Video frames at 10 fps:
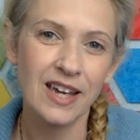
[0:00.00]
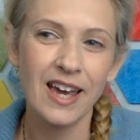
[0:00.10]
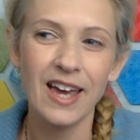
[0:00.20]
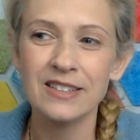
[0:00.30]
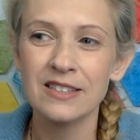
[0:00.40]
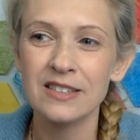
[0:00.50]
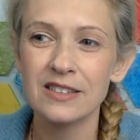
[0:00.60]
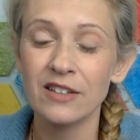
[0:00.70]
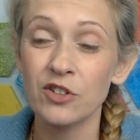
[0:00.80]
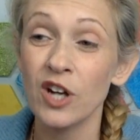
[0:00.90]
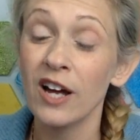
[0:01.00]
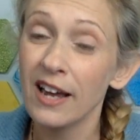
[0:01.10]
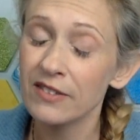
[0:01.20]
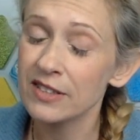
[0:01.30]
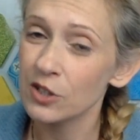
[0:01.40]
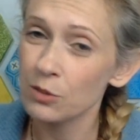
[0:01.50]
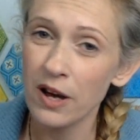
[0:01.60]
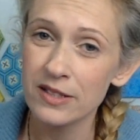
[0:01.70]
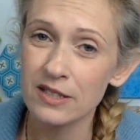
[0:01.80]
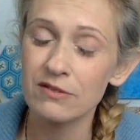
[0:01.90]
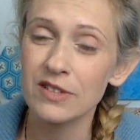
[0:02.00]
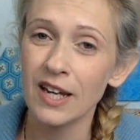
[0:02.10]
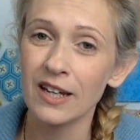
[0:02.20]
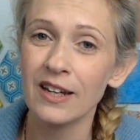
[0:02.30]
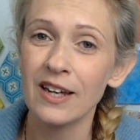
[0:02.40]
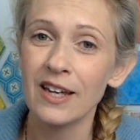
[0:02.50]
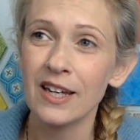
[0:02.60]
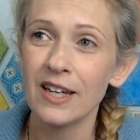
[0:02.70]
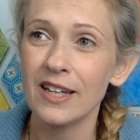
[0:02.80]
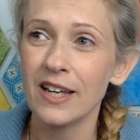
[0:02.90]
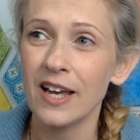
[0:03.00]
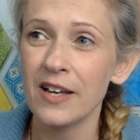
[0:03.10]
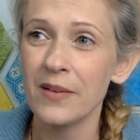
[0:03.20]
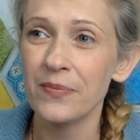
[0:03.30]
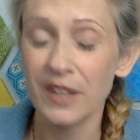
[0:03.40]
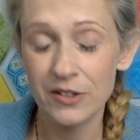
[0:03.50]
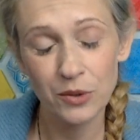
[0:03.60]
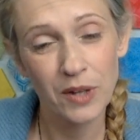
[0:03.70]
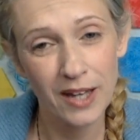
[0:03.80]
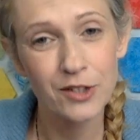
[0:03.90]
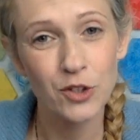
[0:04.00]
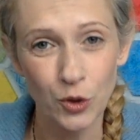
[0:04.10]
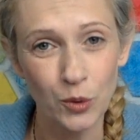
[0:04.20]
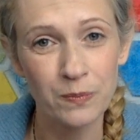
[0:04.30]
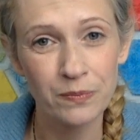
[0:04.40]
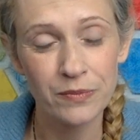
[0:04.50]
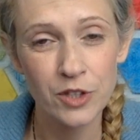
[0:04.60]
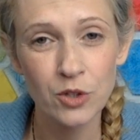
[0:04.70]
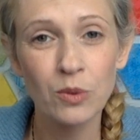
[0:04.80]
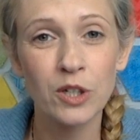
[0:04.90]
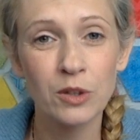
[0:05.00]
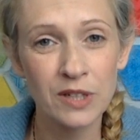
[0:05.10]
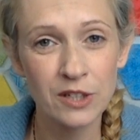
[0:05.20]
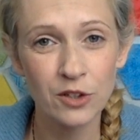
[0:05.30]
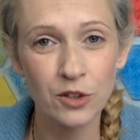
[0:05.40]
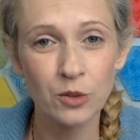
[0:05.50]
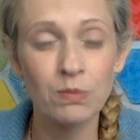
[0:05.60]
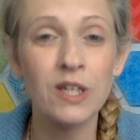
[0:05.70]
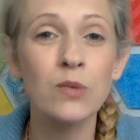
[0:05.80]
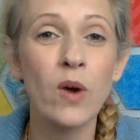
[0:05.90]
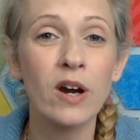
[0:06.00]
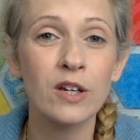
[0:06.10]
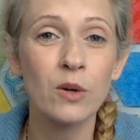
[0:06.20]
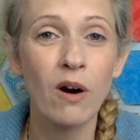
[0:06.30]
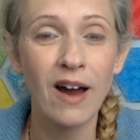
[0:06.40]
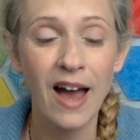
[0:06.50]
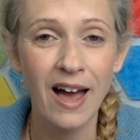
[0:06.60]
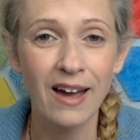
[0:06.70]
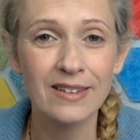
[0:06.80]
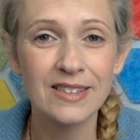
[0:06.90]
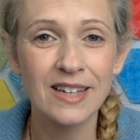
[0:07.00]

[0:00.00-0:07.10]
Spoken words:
And if you're not having such a positive day, that's okay too. Do what you need to do. Be where you are at.